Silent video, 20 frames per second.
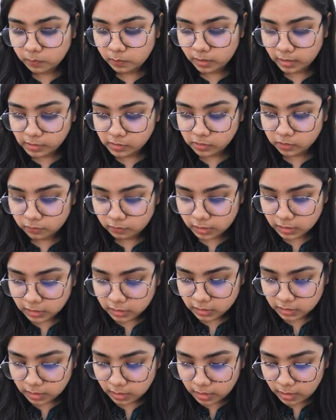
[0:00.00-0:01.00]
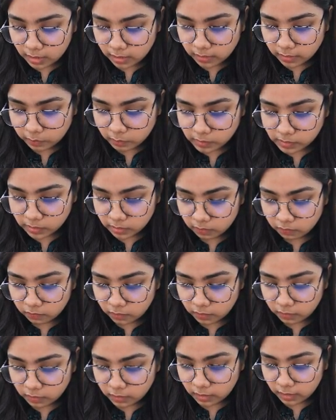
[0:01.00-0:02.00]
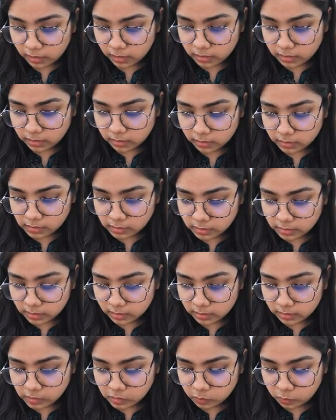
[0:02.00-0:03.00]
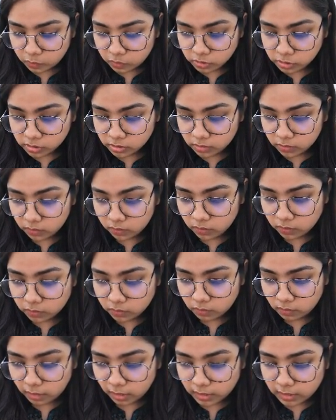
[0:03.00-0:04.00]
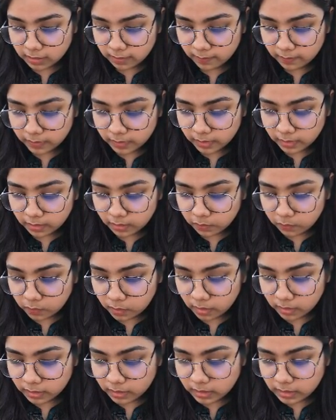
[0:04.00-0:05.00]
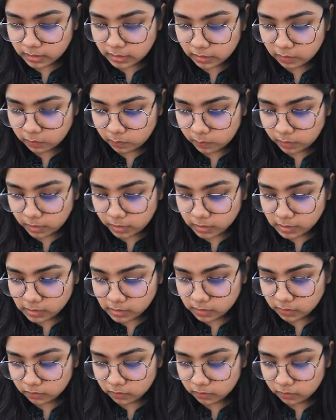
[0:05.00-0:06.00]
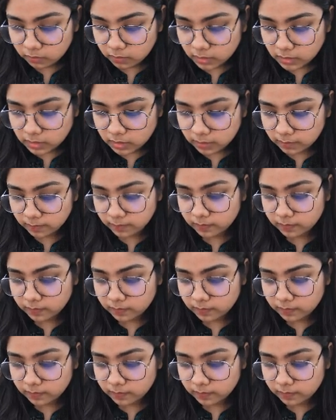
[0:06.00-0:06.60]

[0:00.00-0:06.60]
plus 3t. That means at the very end, this portion you're going to write 180 plus 3t.